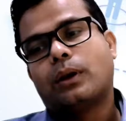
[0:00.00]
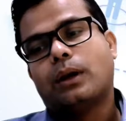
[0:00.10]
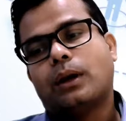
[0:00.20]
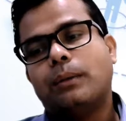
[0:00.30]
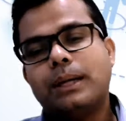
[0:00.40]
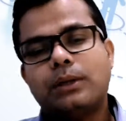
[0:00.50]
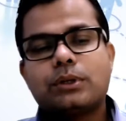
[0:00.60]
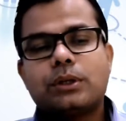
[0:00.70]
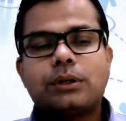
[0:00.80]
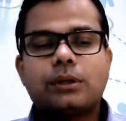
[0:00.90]
Coming to
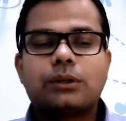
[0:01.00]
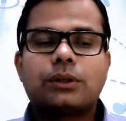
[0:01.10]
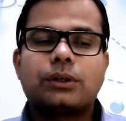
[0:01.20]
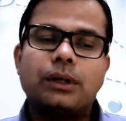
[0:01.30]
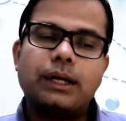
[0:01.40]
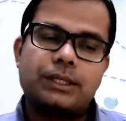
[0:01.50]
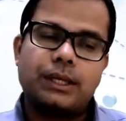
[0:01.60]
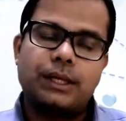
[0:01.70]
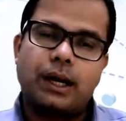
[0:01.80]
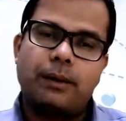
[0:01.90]
the third
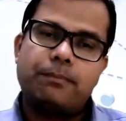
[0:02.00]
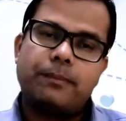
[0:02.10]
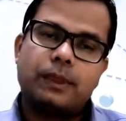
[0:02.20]
agenda,